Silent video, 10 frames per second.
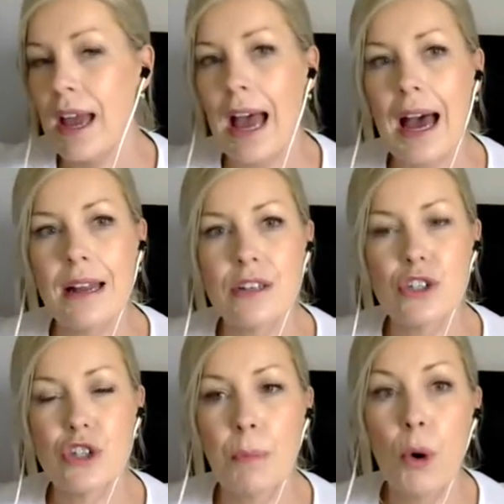
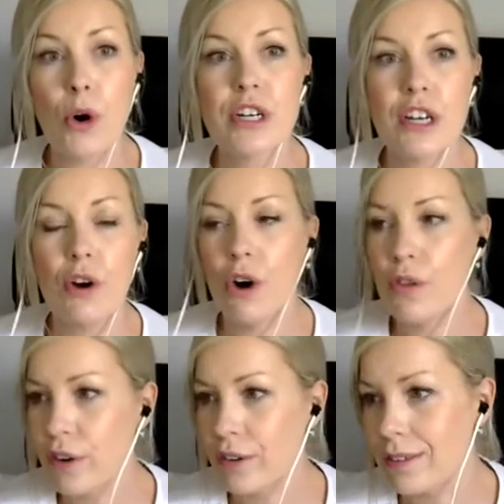and supporting
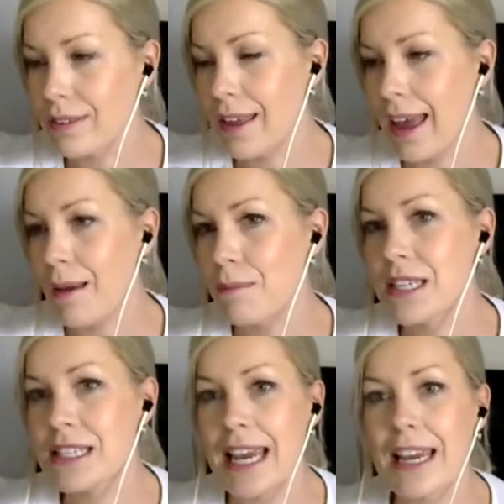others um,
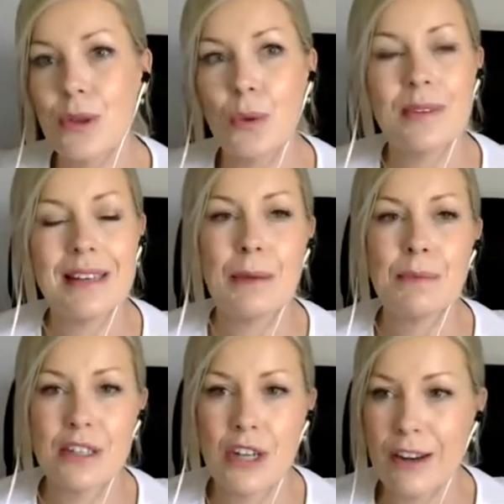to take those
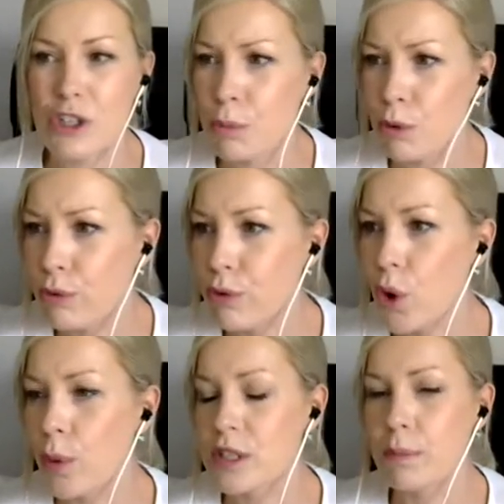leaps and, and to move
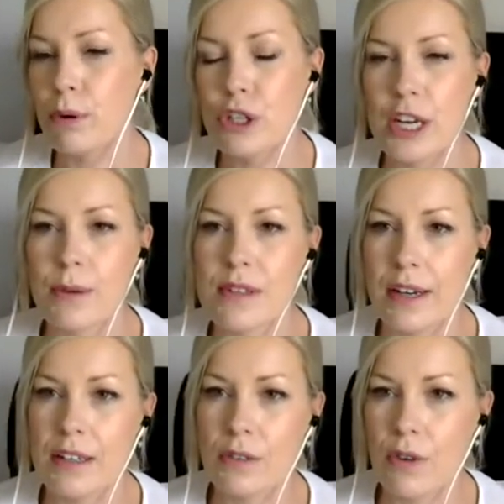forward and push
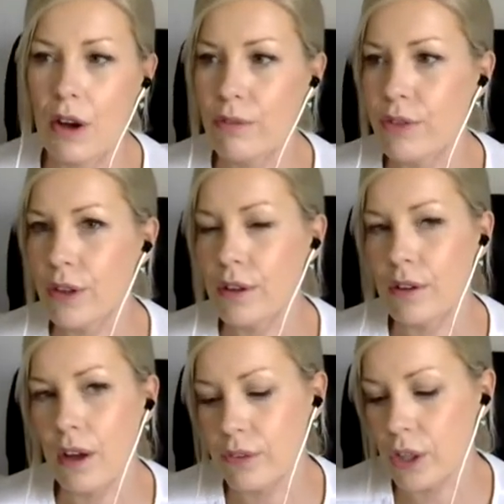outside of, of the
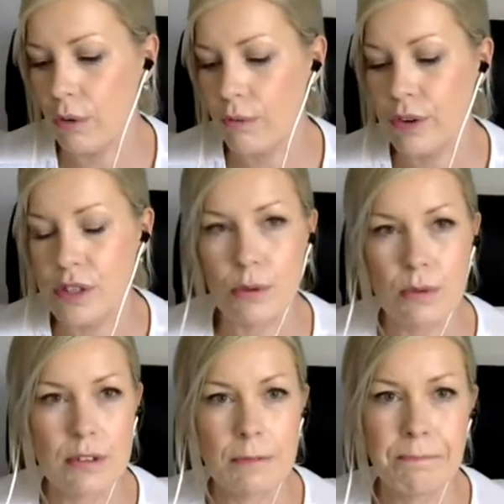of the comfort zones.